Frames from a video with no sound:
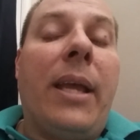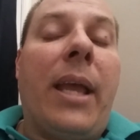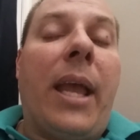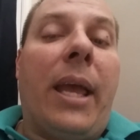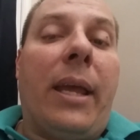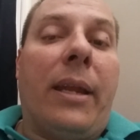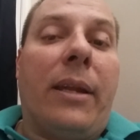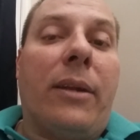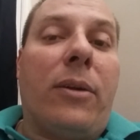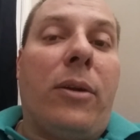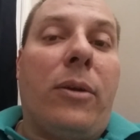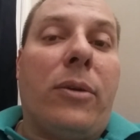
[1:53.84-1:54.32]

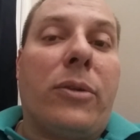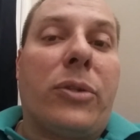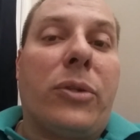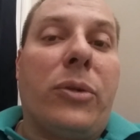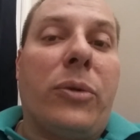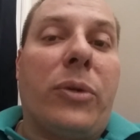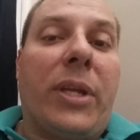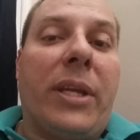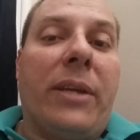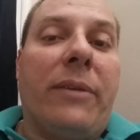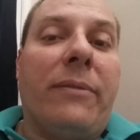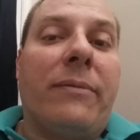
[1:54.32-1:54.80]
And it
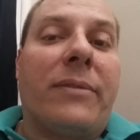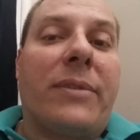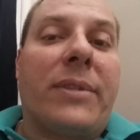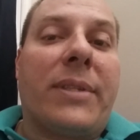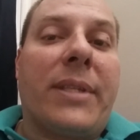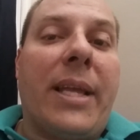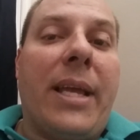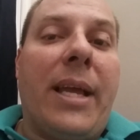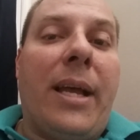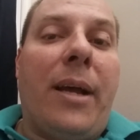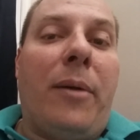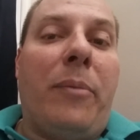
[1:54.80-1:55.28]
also gives
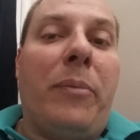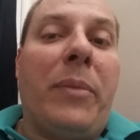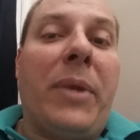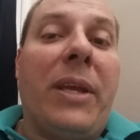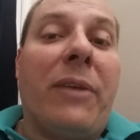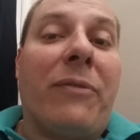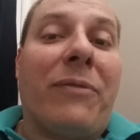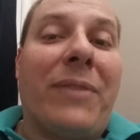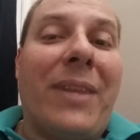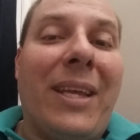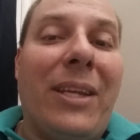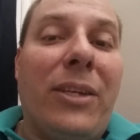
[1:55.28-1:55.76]
them,
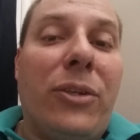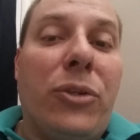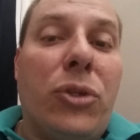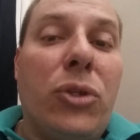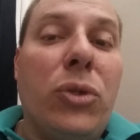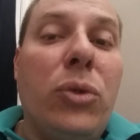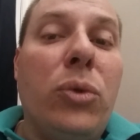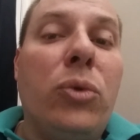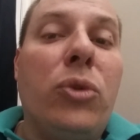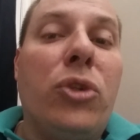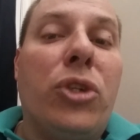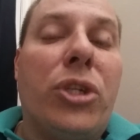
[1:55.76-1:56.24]
if they
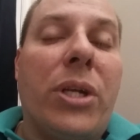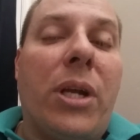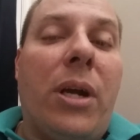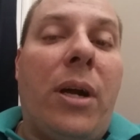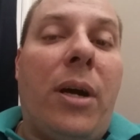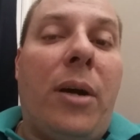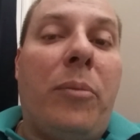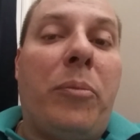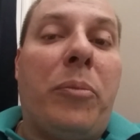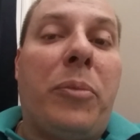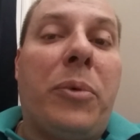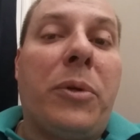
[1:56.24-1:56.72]
do
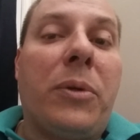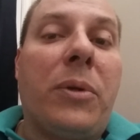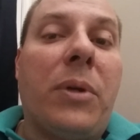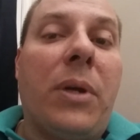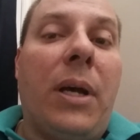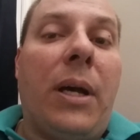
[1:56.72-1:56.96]
jump,